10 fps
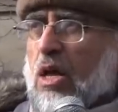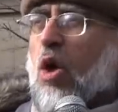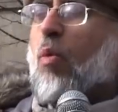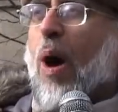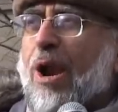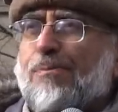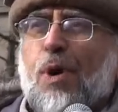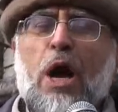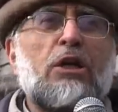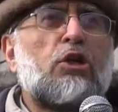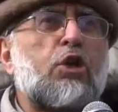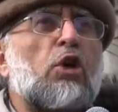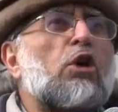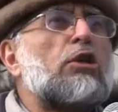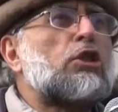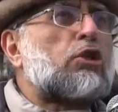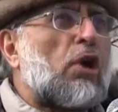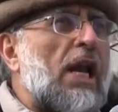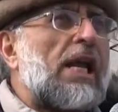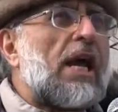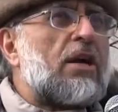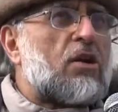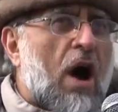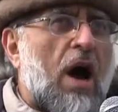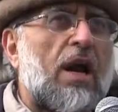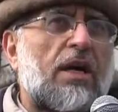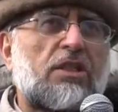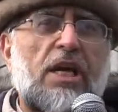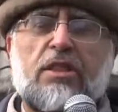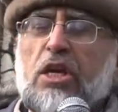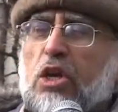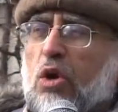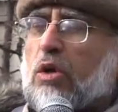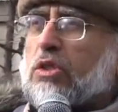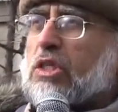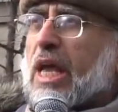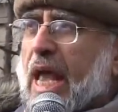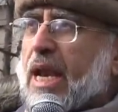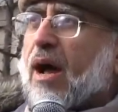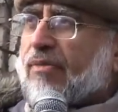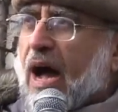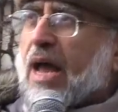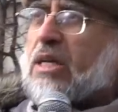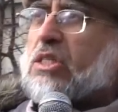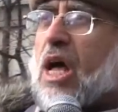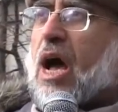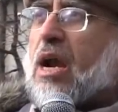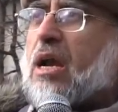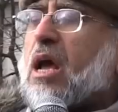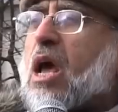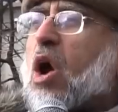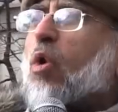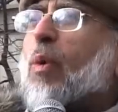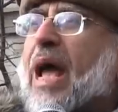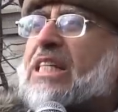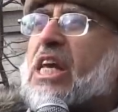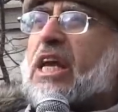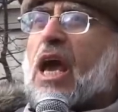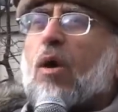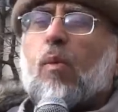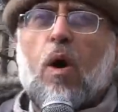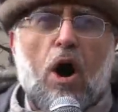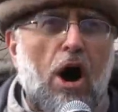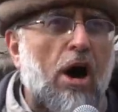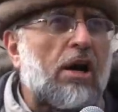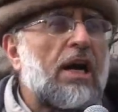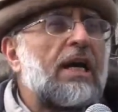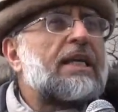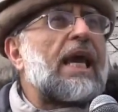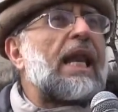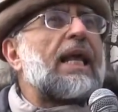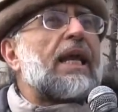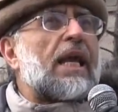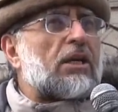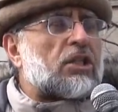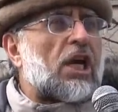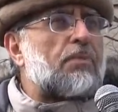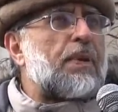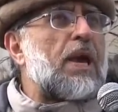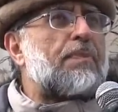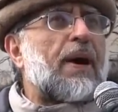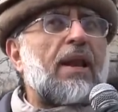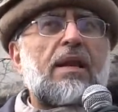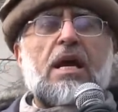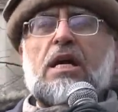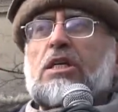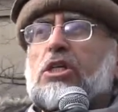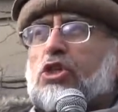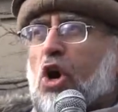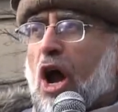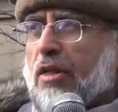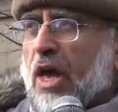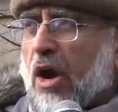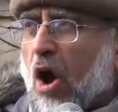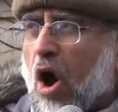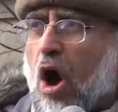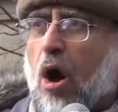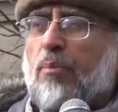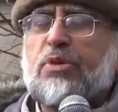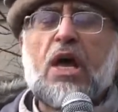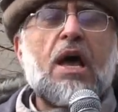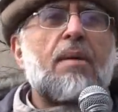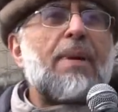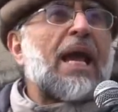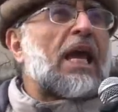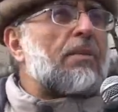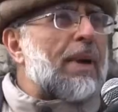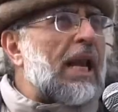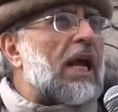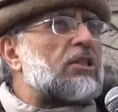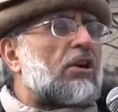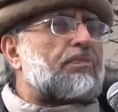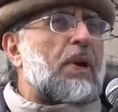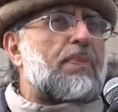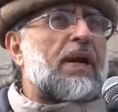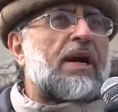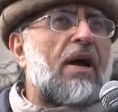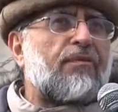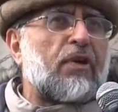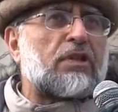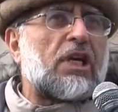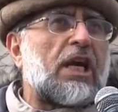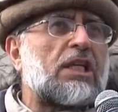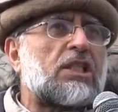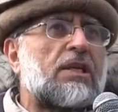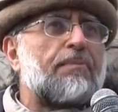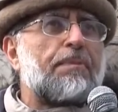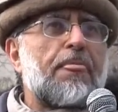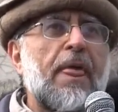the $1.2 trillion that they used in Afghanistan, waging a war, killing innocent people, destroying their homes, making millions of people refugees,